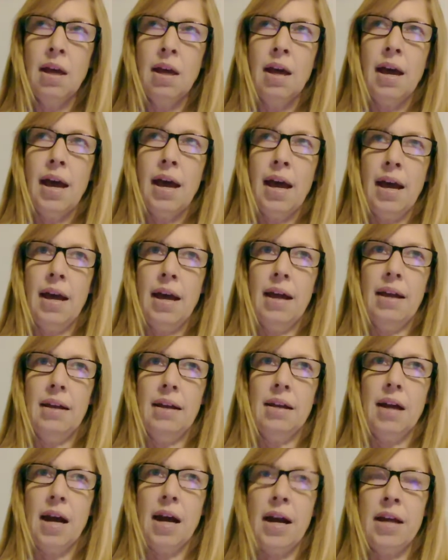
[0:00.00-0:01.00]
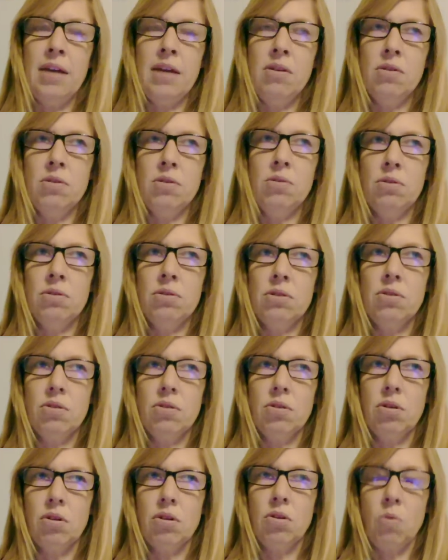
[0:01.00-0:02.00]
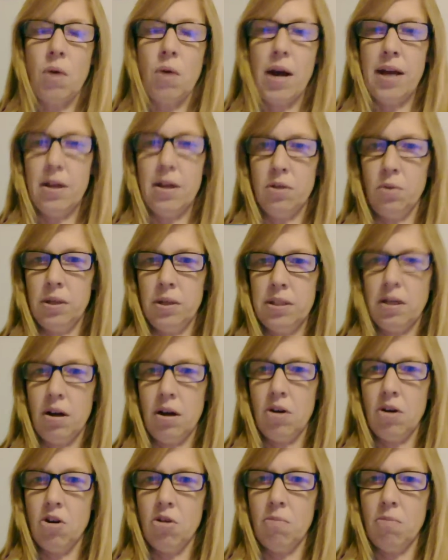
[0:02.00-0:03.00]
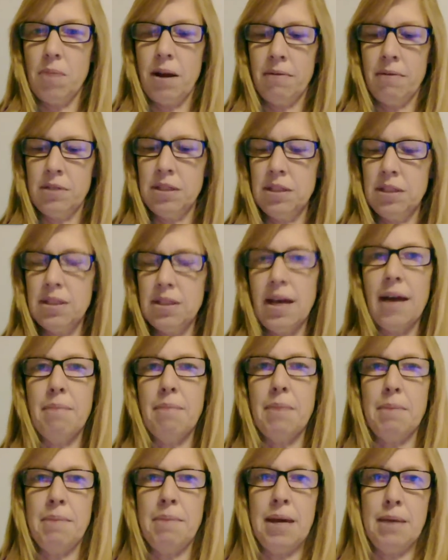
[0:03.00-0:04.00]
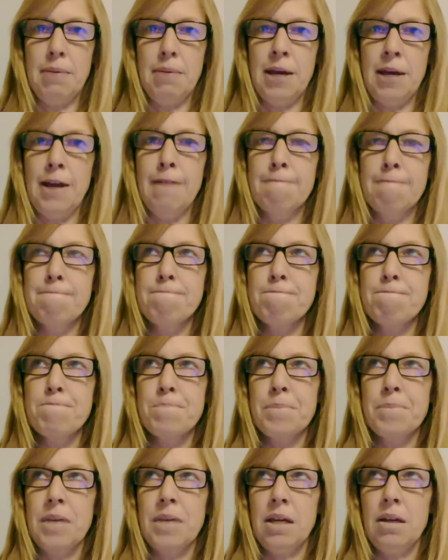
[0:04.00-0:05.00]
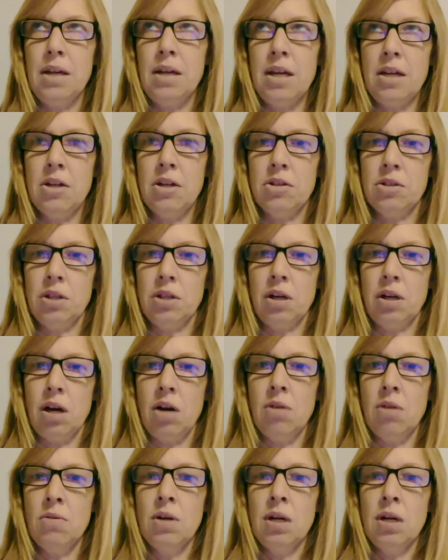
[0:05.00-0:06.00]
And I use quiet noise at home ever since I had my baby. 8 years ago.